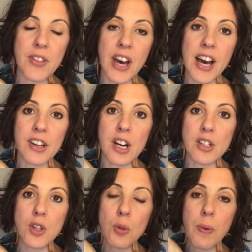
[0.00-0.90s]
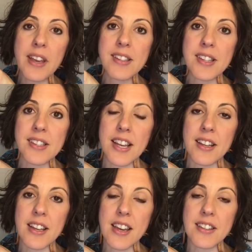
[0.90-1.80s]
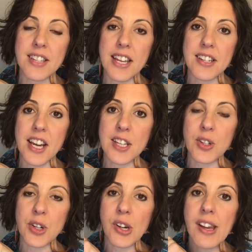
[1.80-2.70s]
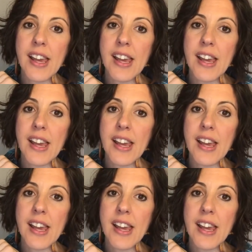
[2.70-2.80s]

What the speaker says: the On Guard Toothpaste, the hand sanitizer,